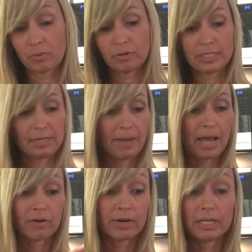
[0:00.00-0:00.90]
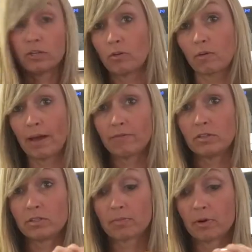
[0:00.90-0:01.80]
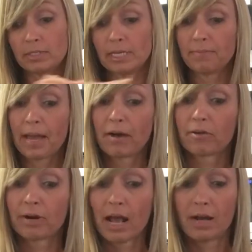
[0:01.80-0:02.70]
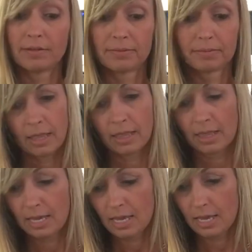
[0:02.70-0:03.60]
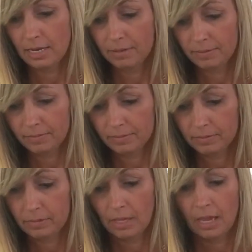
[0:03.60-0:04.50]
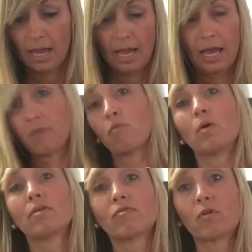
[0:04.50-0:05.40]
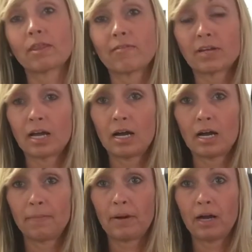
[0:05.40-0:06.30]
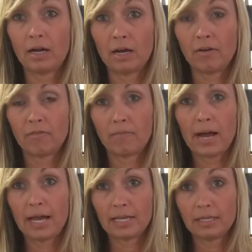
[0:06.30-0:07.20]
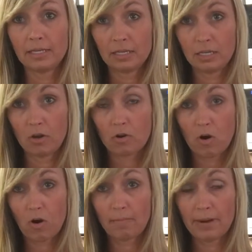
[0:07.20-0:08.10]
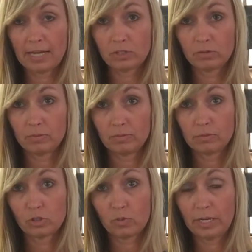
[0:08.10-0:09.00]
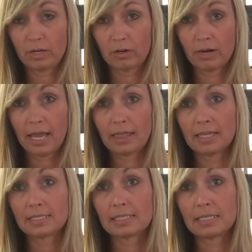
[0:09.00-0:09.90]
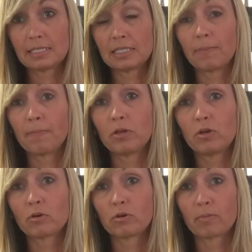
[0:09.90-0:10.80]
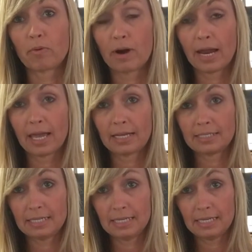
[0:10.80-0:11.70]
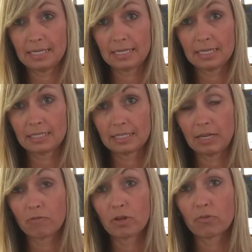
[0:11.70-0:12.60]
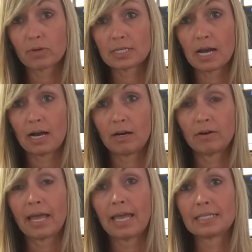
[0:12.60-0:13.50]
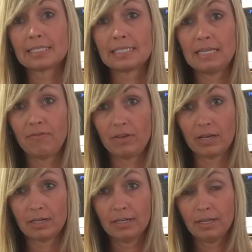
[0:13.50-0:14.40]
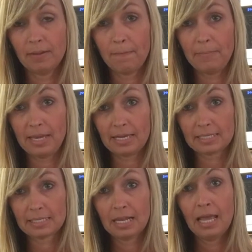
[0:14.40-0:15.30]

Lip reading: protein powder, and you don't have to use a protein powder at all. Then I have 1/4 of a cup of my no-carb natural sweetener, and this is the Pure brand. It is erythritol and stevia mix.